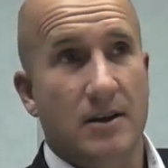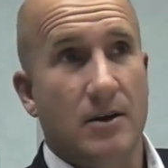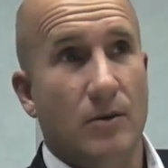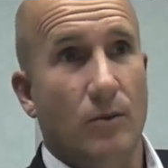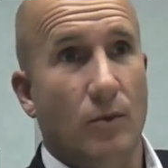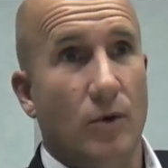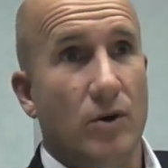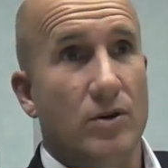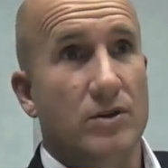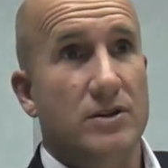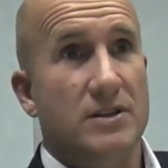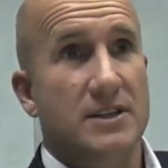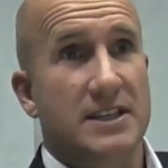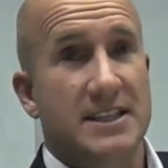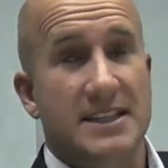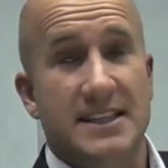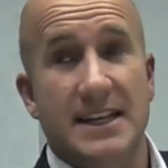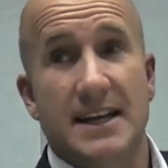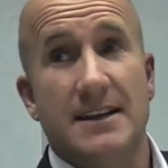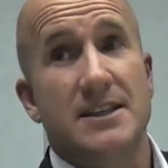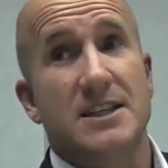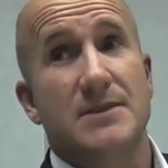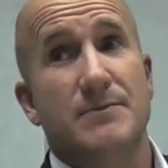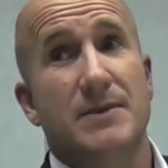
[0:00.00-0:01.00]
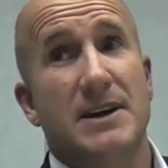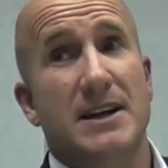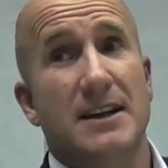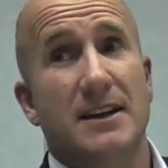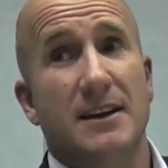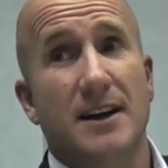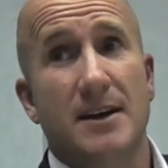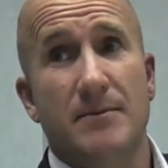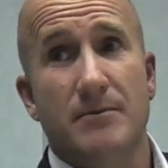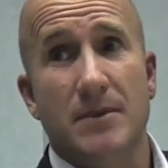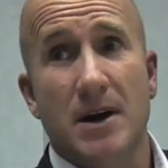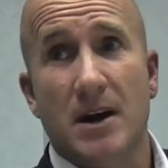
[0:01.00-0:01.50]
was. It sounds a bit
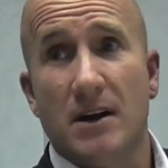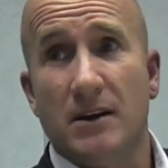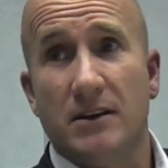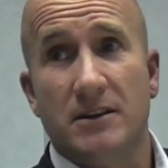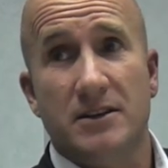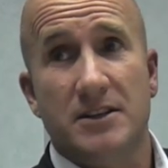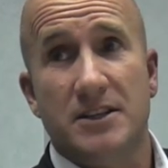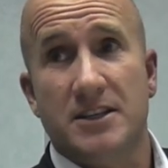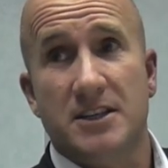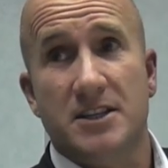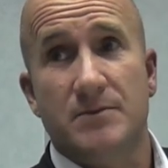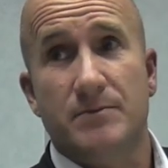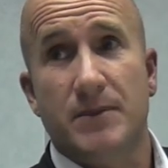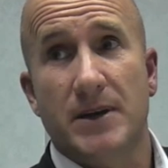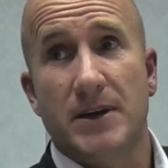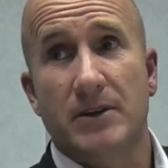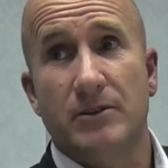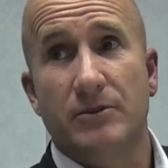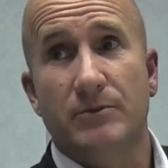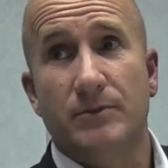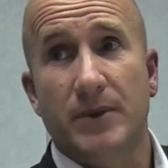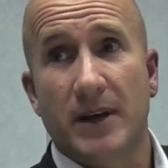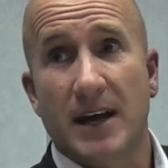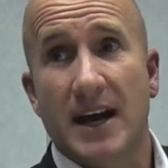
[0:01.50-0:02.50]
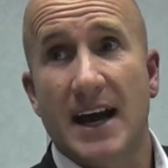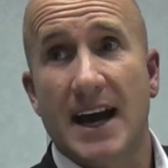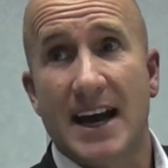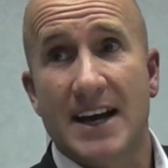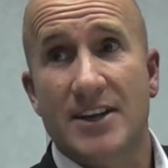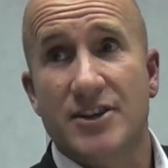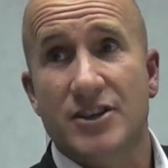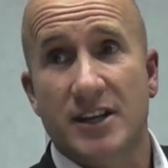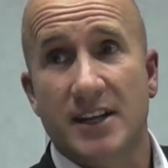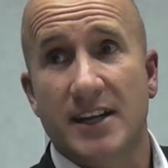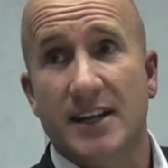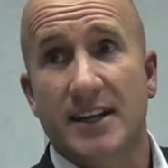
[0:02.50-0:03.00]
like marketing spiel, but
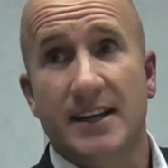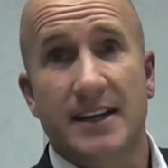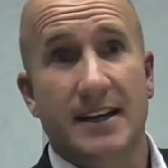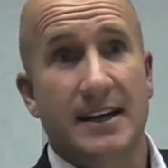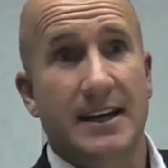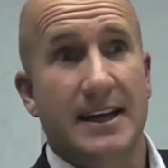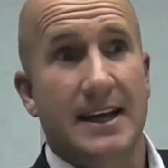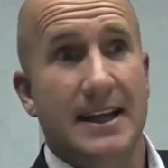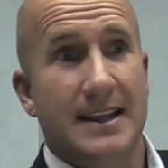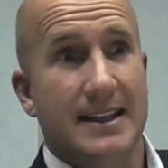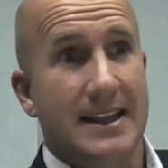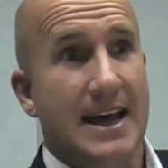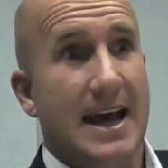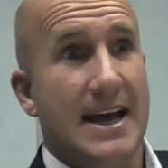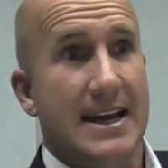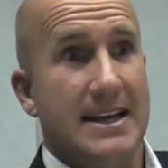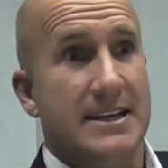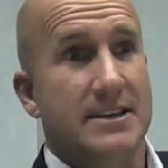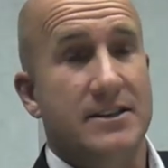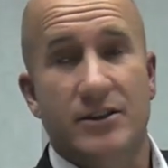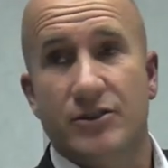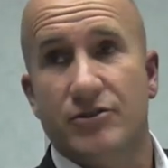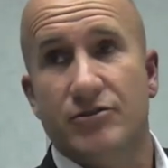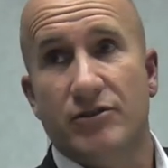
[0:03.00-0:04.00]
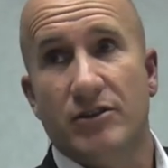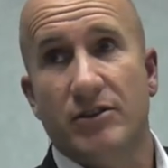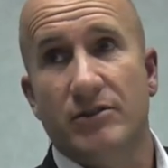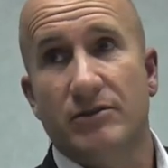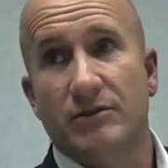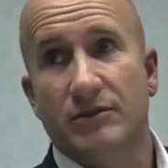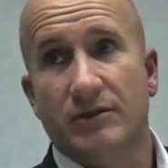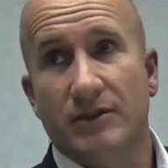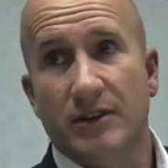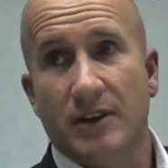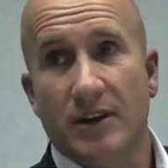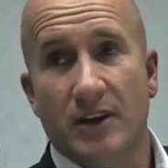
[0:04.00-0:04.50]
actually that is the
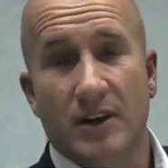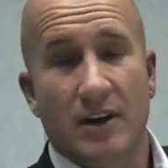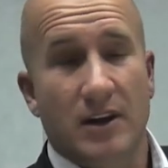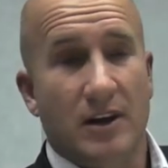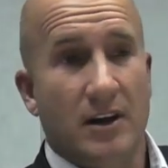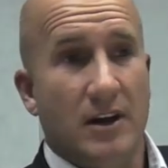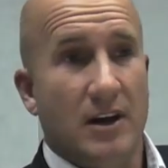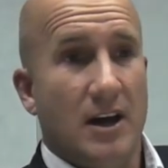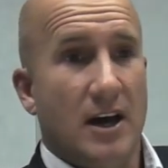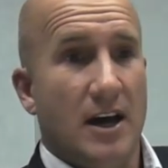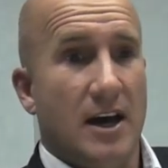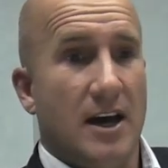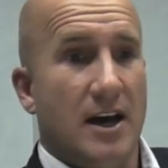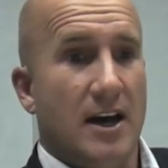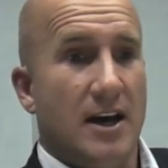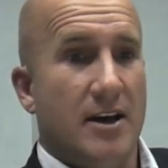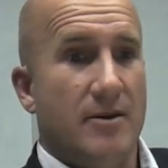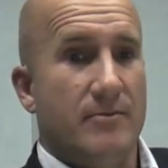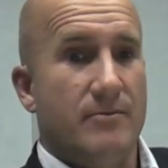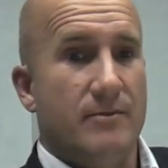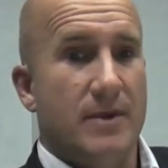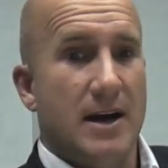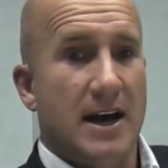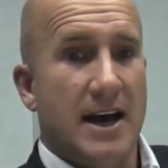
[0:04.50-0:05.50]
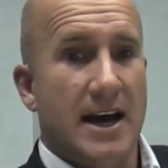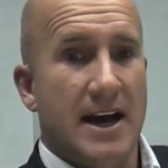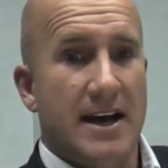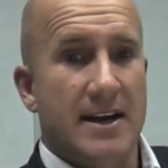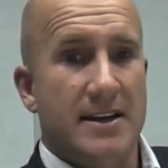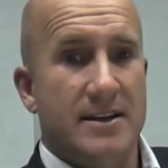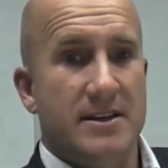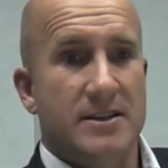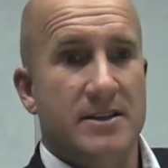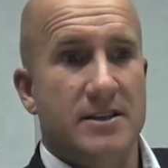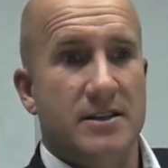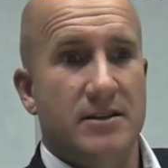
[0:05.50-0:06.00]
truth.
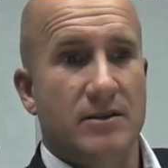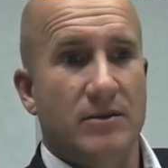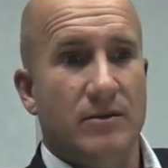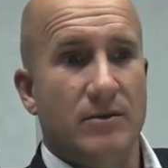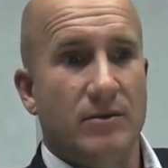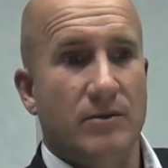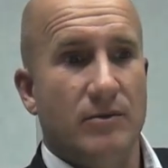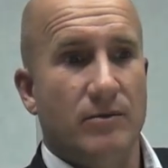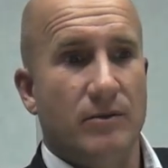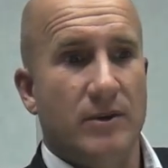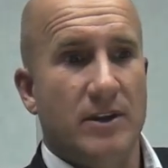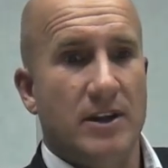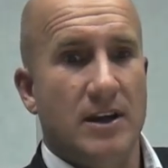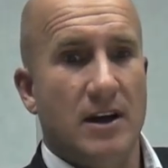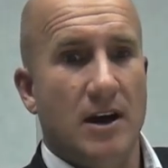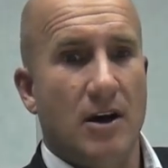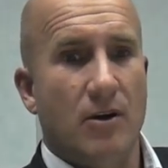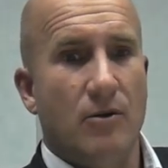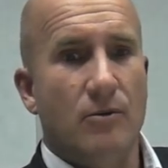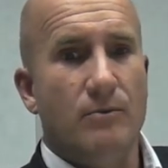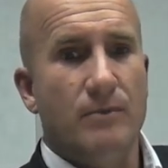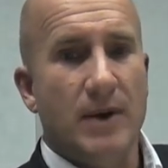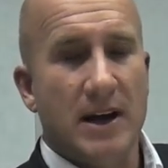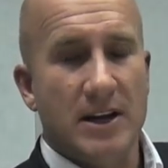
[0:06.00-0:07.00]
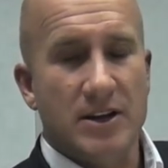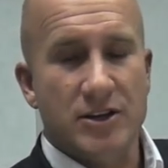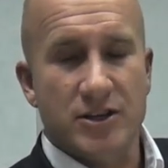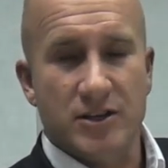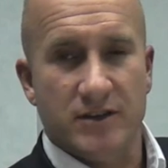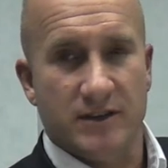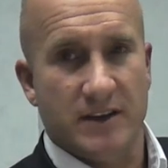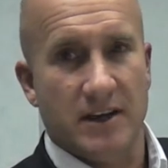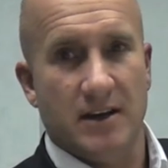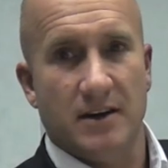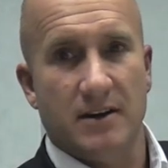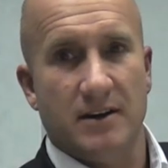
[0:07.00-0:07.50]
And with a whole bunch
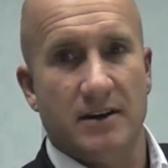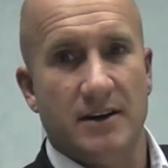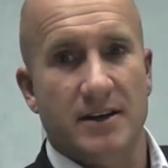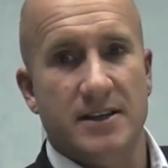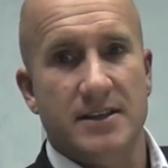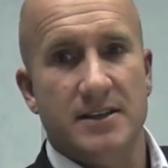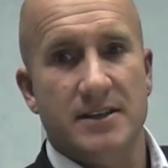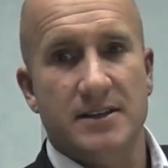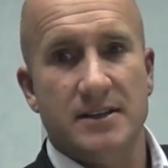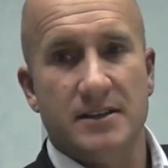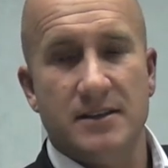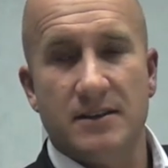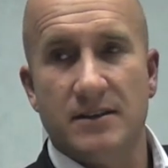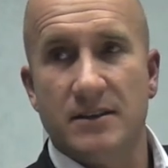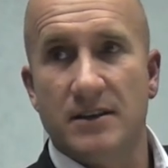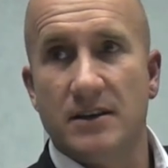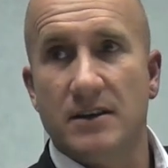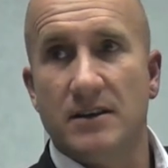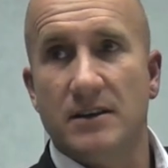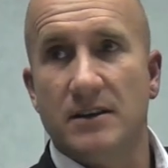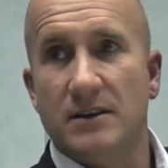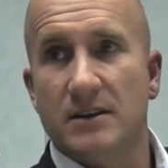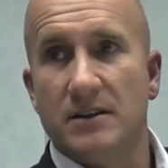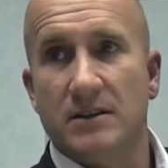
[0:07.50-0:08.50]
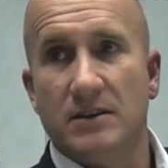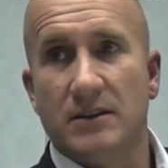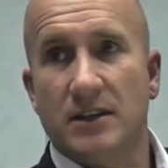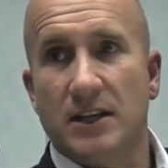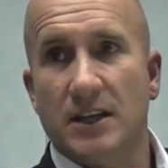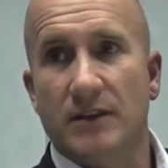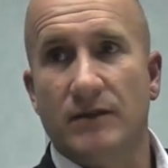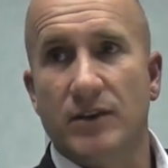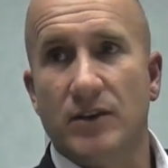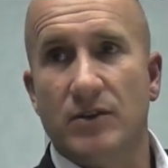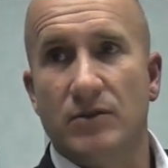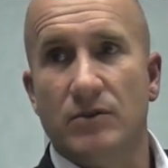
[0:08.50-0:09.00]
of guys that
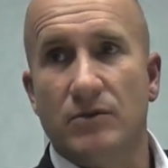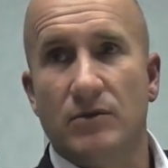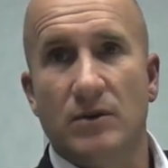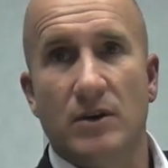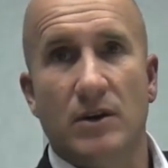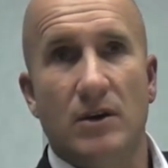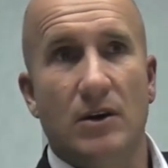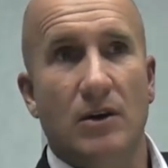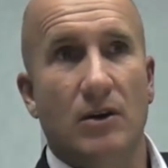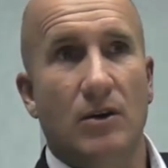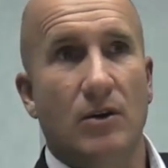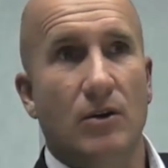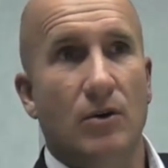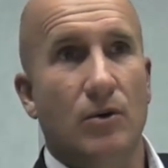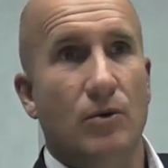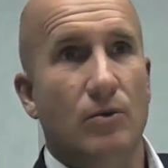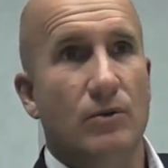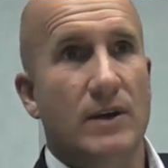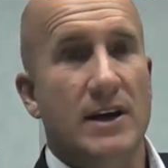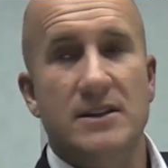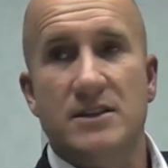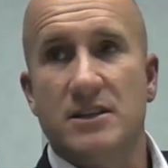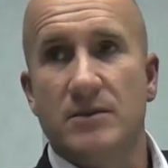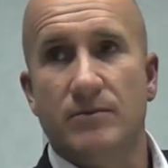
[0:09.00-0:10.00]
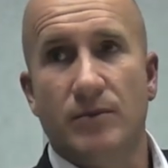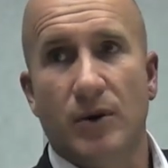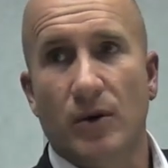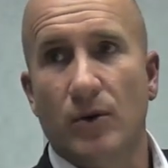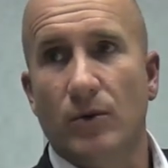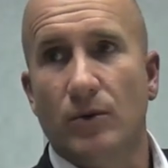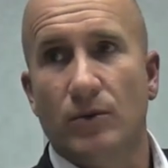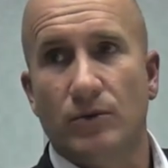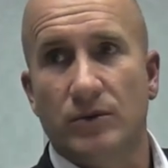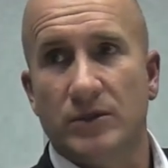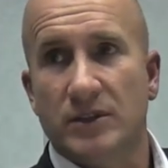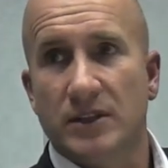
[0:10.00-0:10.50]
give you all that
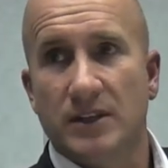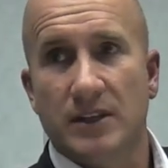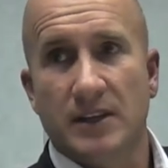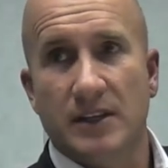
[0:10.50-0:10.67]
support,